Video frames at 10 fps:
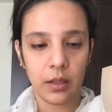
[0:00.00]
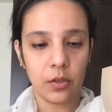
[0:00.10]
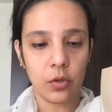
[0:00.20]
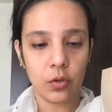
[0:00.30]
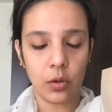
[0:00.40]

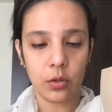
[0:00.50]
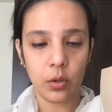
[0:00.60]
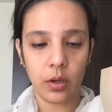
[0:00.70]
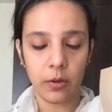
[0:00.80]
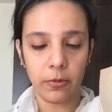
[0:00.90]
This is
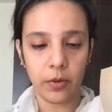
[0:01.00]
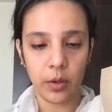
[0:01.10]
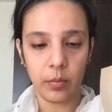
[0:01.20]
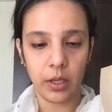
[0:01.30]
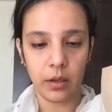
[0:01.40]
also
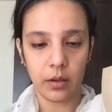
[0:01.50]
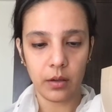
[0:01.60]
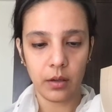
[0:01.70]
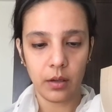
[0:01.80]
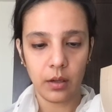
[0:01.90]
confirmed here.
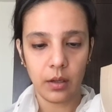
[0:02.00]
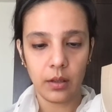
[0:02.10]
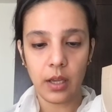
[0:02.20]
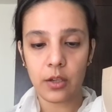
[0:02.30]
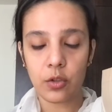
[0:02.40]

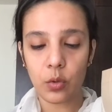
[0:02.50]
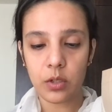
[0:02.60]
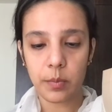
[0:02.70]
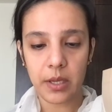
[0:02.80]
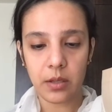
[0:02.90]
There is no
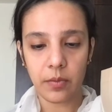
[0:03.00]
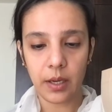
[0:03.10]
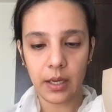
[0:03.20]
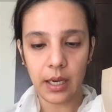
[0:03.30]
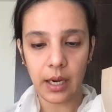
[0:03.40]

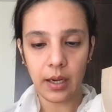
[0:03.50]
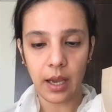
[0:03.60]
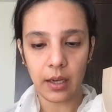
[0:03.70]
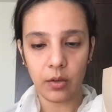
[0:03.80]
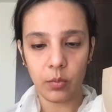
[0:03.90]
specific date
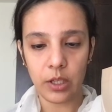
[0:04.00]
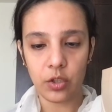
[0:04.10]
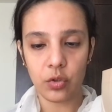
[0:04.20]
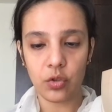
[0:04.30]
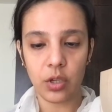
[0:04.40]
at
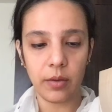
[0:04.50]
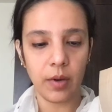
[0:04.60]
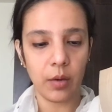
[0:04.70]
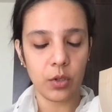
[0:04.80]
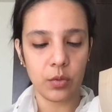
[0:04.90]
which
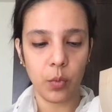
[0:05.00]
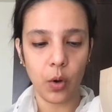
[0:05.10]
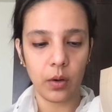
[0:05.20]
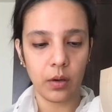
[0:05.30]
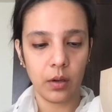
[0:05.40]
Jiva was
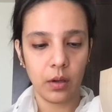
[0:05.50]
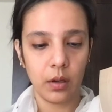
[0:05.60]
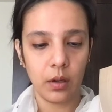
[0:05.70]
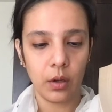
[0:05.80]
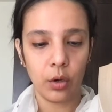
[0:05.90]
born,
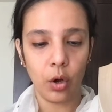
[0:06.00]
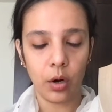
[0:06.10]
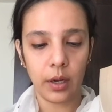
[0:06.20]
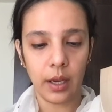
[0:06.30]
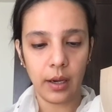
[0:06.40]

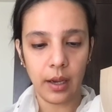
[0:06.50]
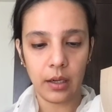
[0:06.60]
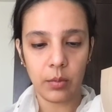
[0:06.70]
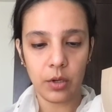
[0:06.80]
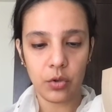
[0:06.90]
nor can
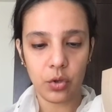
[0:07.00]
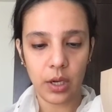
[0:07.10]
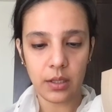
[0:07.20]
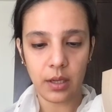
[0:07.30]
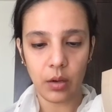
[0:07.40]
anyone
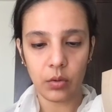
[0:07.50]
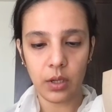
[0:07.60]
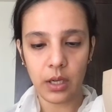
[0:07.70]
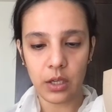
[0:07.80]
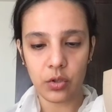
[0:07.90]
trace out
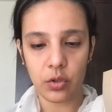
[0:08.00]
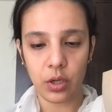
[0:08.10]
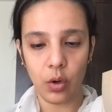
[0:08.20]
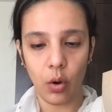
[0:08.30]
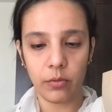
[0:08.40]
the
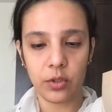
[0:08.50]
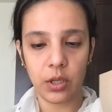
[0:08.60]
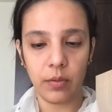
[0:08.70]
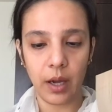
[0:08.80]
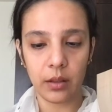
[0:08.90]
history of
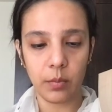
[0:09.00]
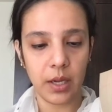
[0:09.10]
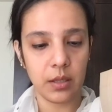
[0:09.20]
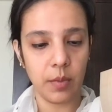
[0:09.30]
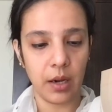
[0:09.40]

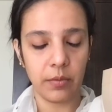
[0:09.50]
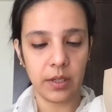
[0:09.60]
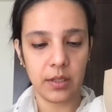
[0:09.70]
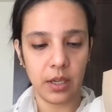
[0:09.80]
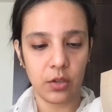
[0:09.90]
Jivatma's
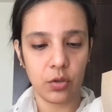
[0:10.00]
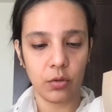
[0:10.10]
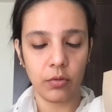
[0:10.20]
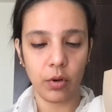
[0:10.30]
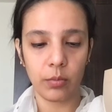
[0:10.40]

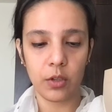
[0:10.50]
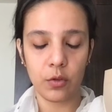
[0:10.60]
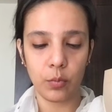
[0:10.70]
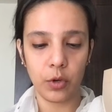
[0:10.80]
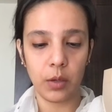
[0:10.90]
manifestation from the
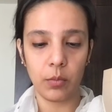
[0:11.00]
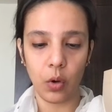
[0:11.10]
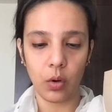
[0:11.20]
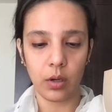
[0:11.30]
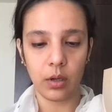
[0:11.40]
Supreme
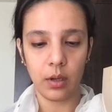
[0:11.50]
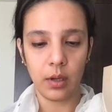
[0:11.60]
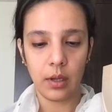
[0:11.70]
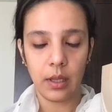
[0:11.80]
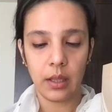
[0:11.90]
Lord.
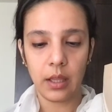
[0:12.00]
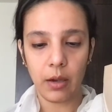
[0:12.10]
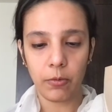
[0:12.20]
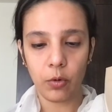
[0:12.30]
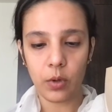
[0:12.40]

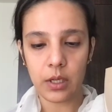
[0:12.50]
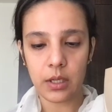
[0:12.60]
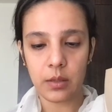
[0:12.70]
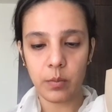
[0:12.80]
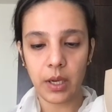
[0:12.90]
Therefore, it
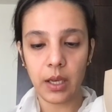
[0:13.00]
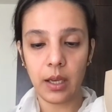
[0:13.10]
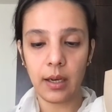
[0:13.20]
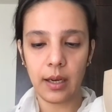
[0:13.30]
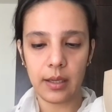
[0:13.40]
is
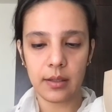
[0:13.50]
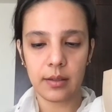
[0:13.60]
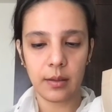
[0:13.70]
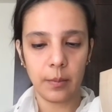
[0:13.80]
beginningless.